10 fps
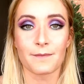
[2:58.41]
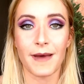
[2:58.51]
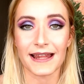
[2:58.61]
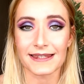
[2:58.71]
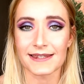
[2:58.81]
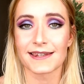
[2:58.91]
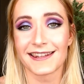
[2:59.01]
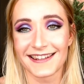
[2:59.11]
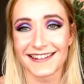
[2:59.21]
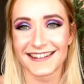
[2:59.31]
mattes.
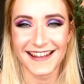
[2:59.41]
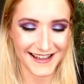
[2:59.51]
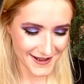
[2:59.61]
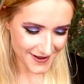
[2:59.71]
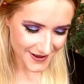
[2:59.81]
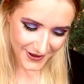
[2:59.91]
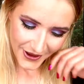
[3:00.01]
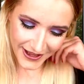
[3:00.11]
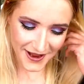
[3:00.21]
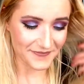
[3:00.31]

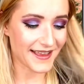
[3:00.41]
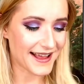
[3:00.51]
Okay,